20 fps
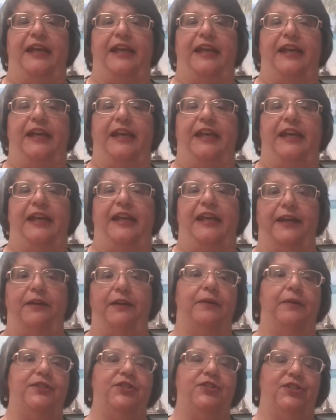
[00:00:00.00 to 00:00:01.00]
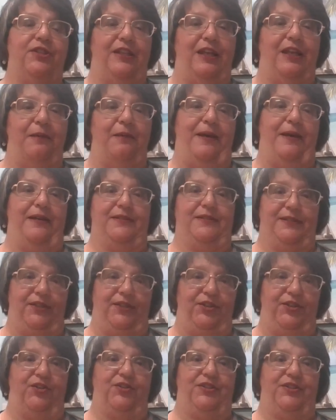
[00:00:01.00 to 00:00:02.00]
in the language that they
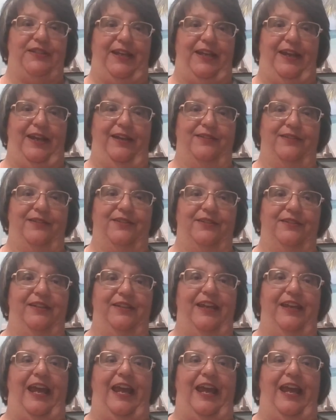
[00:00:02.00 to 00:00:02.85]
best understand.